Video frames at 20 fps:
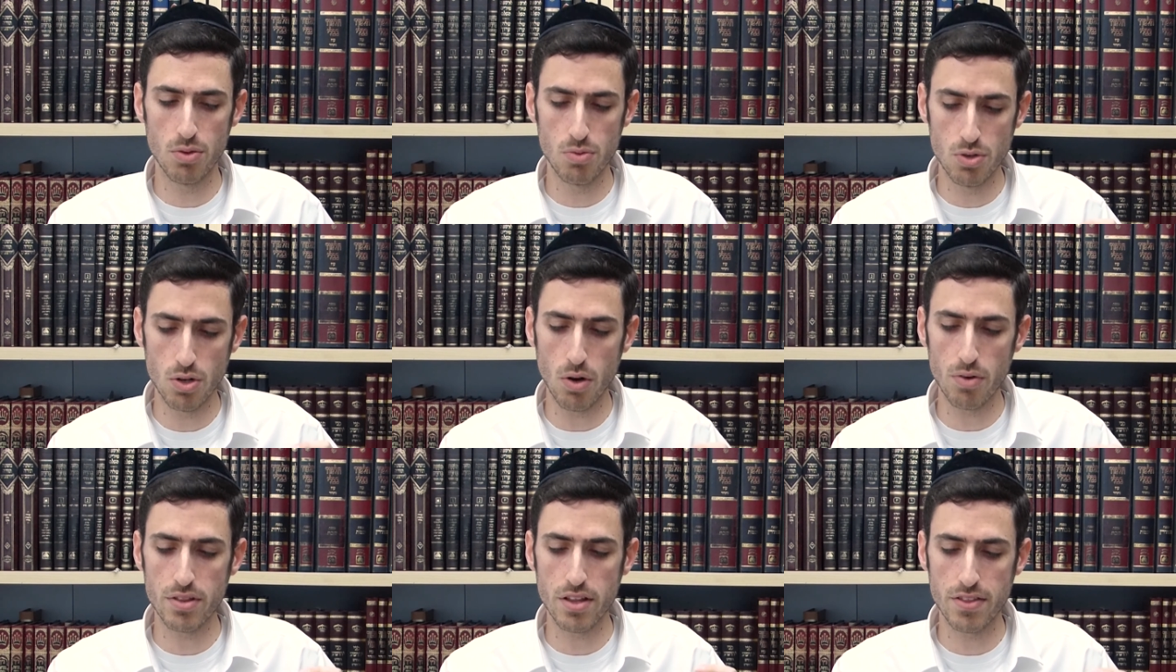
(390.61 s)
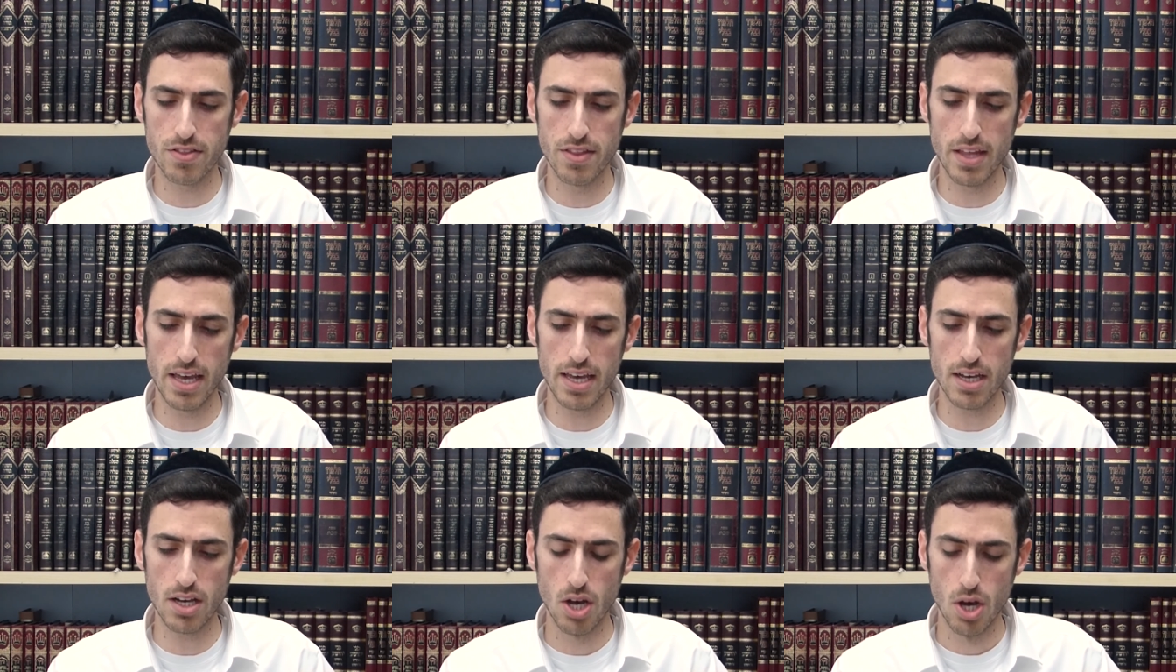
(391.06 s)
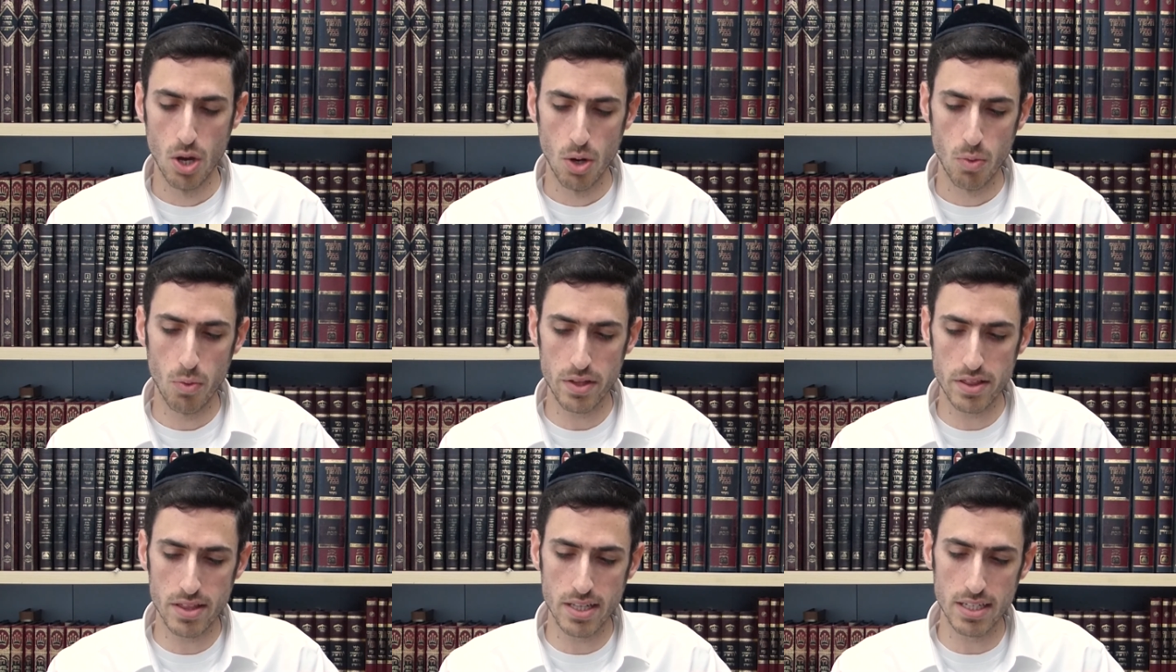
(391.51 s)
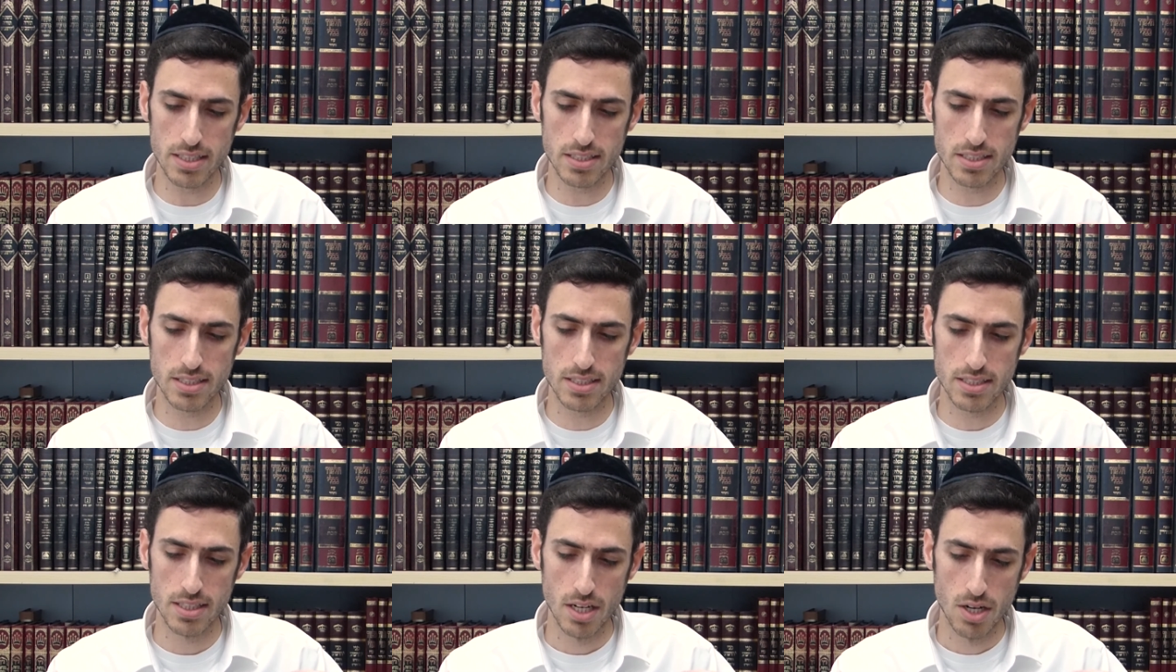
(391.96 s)
know the thing with
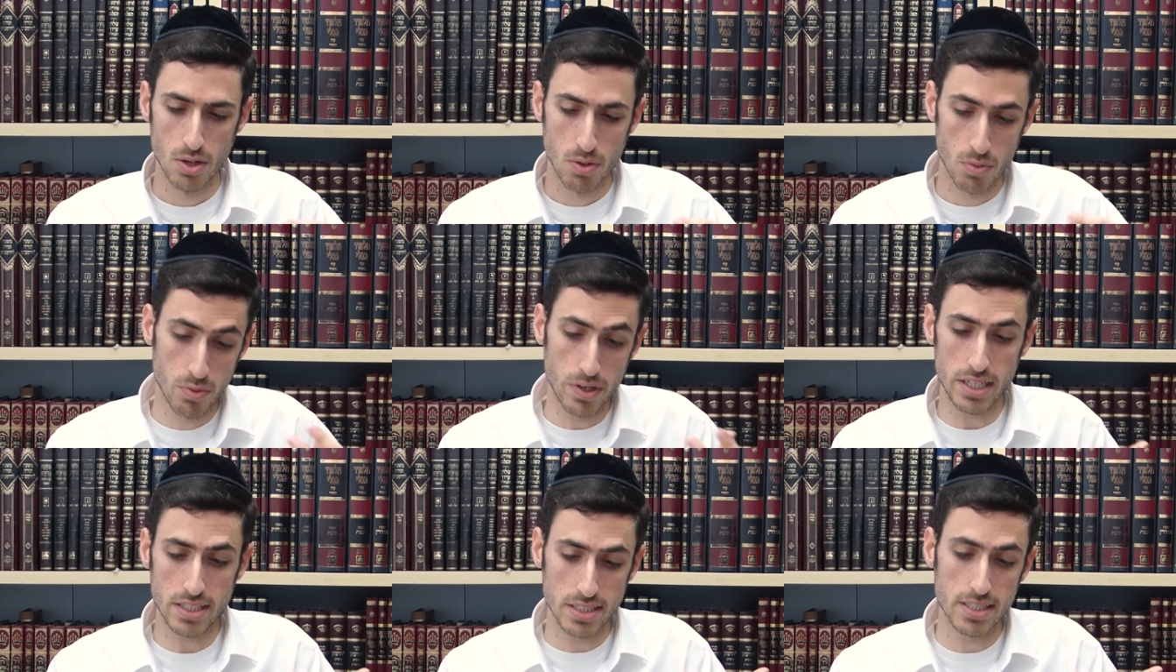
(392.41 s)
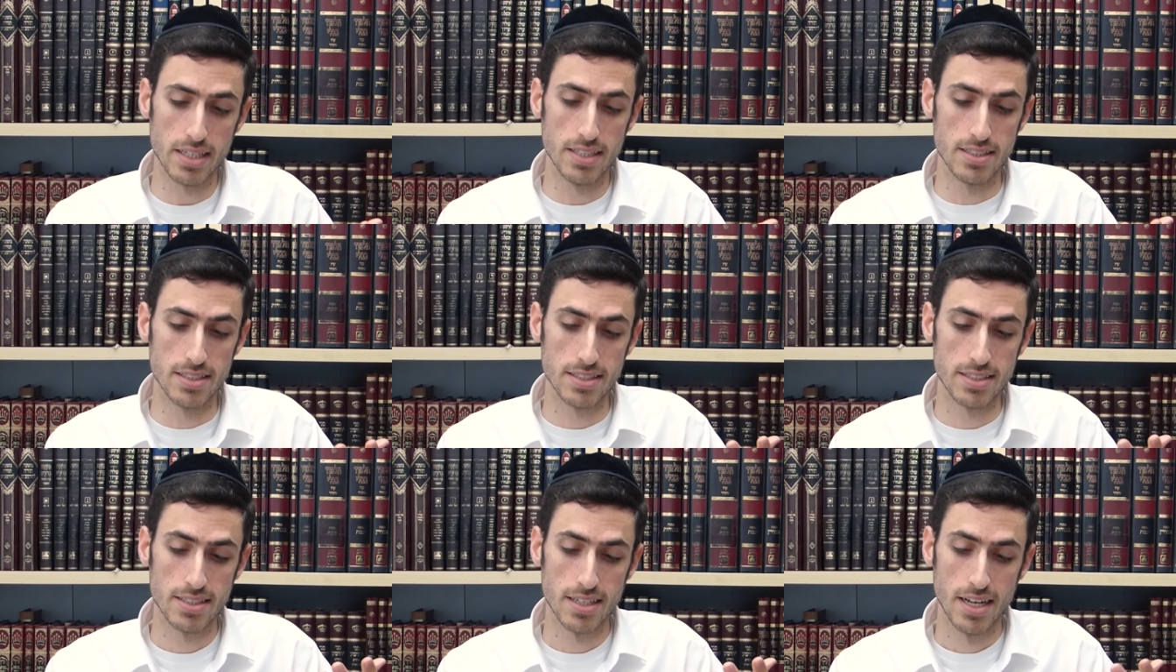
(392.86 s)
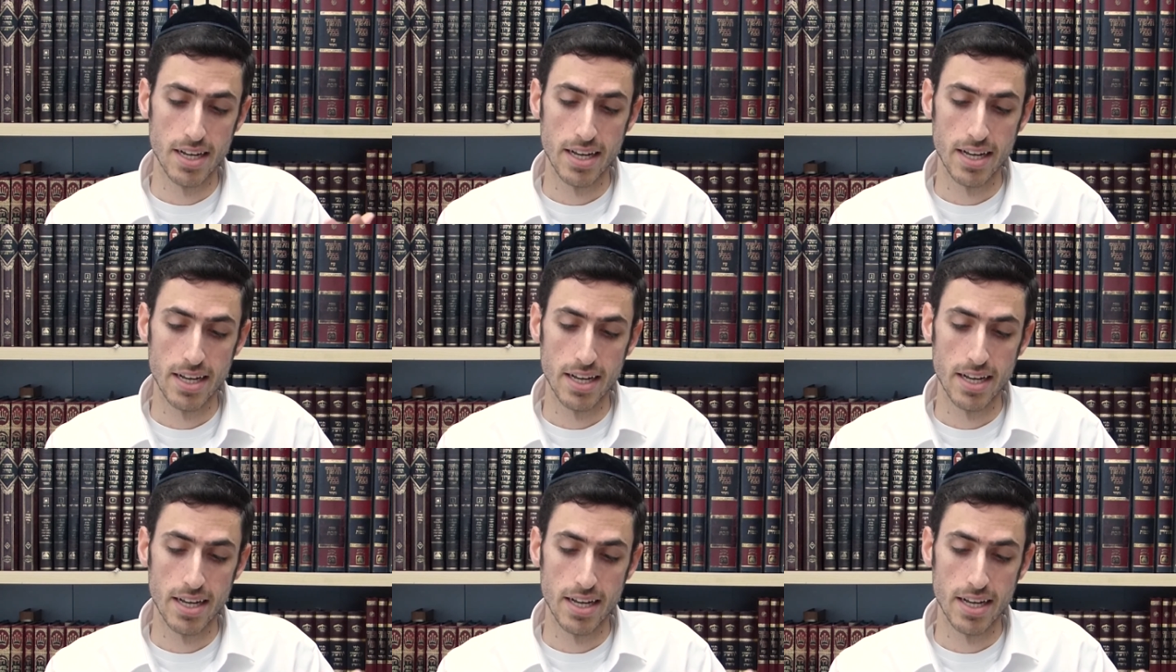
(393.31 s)
its reasons.